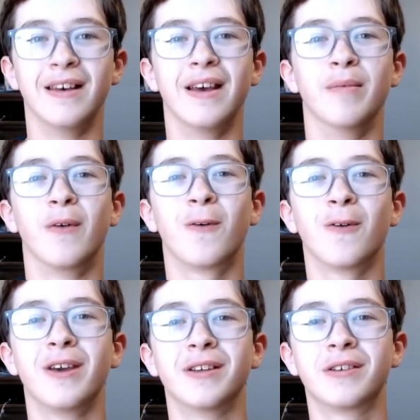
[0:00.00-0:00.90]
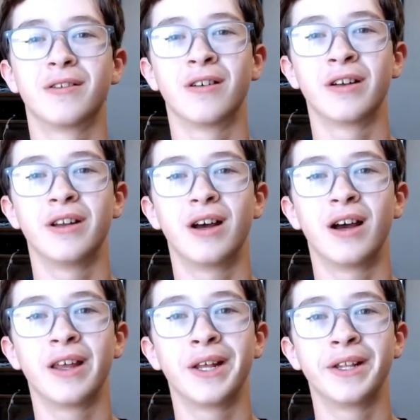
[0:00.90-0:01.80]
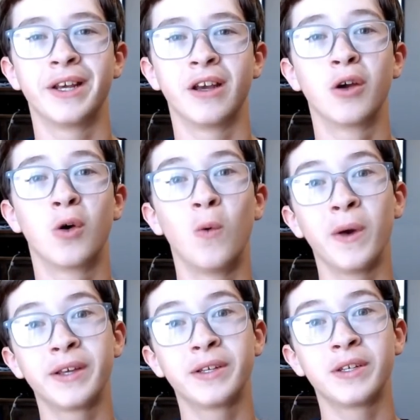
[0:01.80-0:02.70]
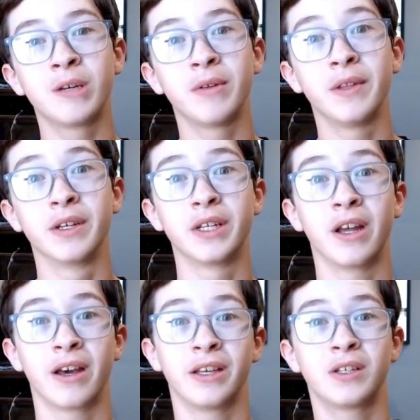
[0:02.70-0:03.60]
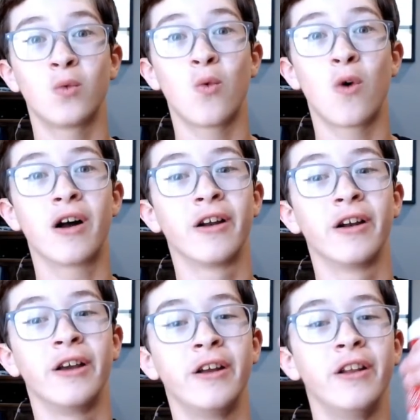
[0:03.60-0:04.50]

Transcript: And before we get started, I need to take a quick sip of this nice water, dude.